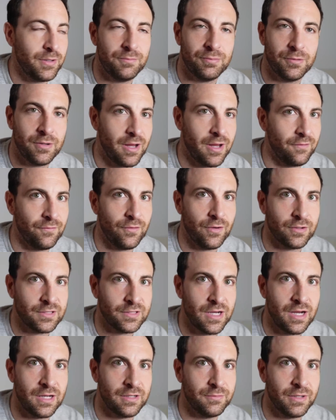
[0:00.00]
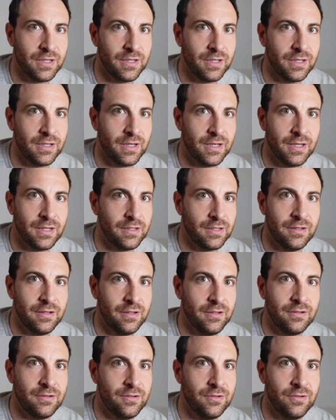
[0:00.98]
have autonomy, and
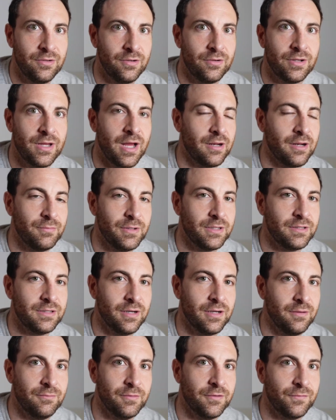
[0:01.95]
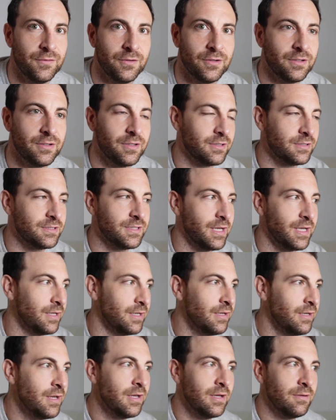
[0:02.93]
you got to be dumb if you're going to say